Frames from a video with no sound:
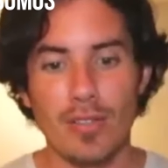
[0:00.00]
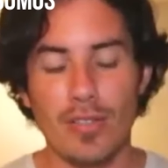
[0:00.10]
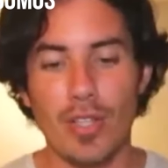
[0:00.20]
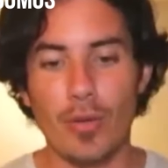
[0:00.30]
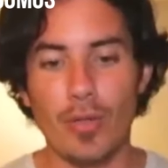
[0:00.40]

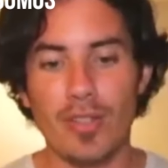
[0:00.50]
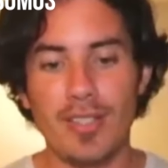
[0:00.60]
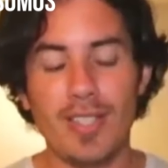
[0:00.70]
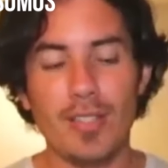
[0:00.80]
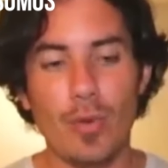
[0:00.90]
So
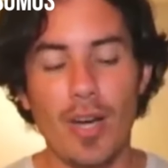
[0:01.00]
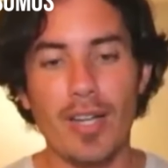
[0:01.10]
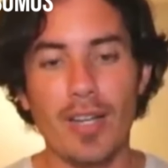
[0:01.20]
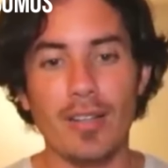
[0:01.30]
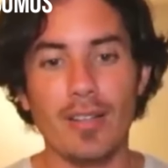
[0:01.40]
this is
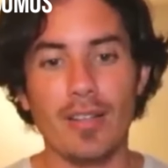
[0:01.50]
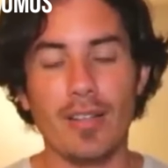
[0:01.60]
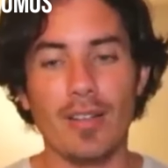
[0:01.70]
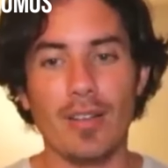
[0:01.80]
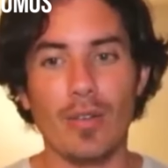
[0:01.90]
why
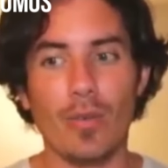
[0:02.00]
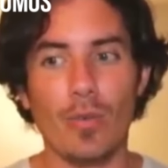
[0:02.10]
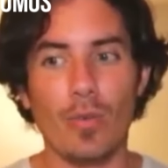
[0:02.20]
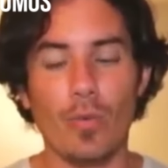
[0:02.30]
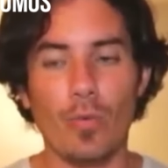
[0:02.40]

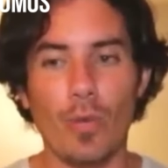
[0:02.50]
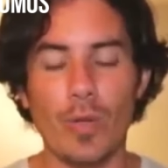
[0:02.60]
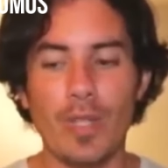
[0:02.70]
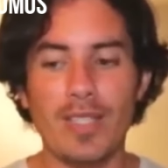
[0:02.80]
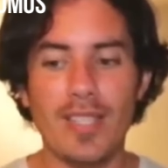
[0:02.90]

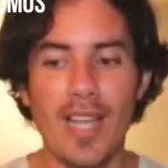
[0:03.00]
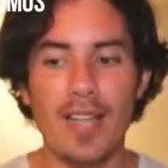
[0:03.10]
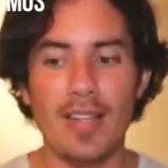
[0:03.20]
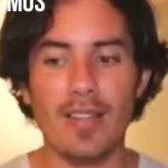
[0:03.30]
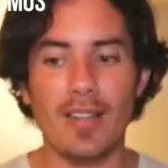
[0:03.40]
when we
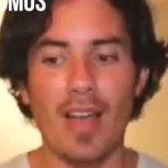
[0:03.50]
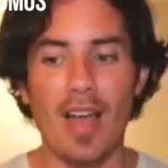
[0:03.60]
say